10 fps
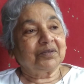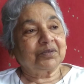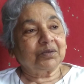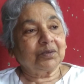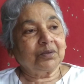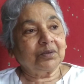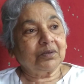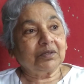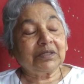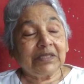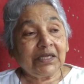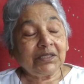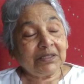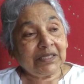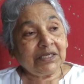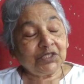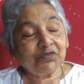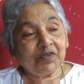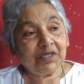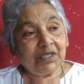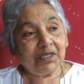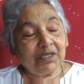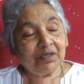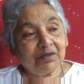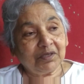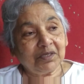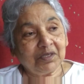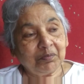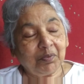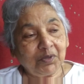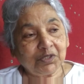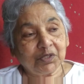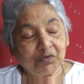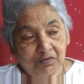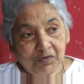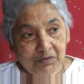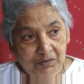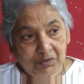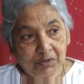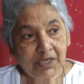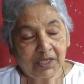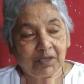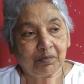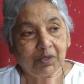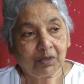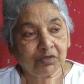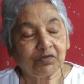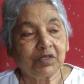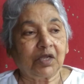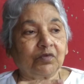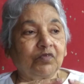So that is very important for today because now